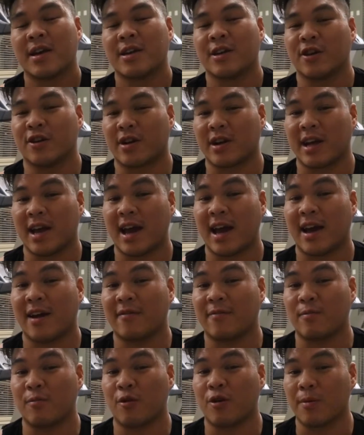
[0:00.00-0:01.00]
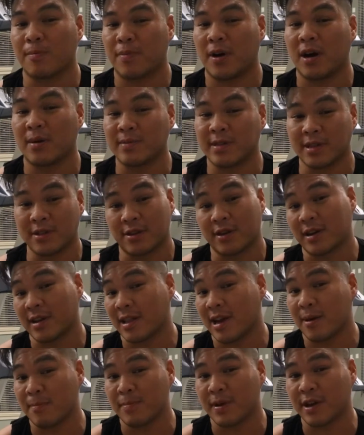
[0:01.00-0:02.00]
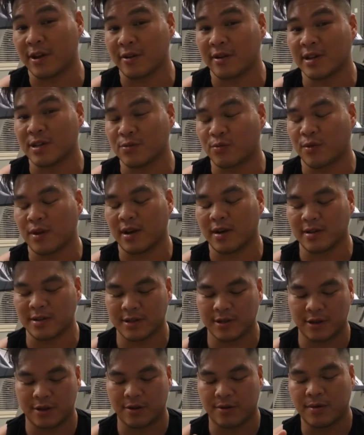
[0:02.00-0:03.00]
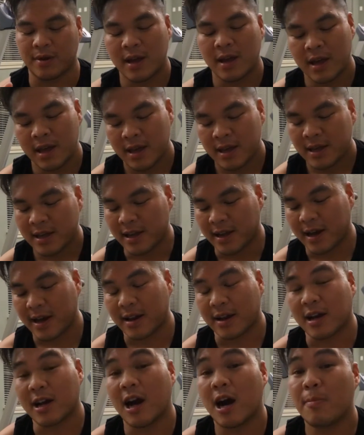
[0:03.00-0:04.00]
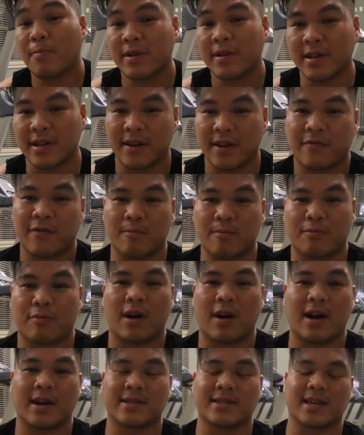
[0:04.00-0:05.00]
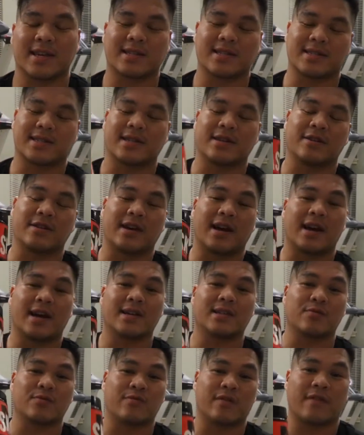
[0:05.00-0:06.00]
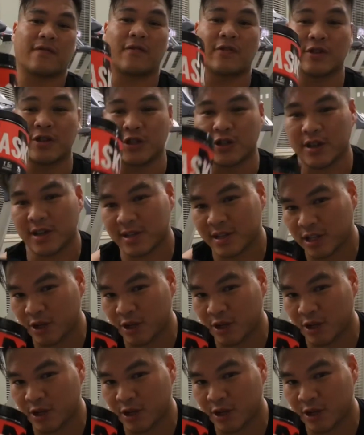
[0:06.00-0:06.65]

you're gonna have more pumps and look a lot bigger as well. So you got a couple of different processes here, guys, for just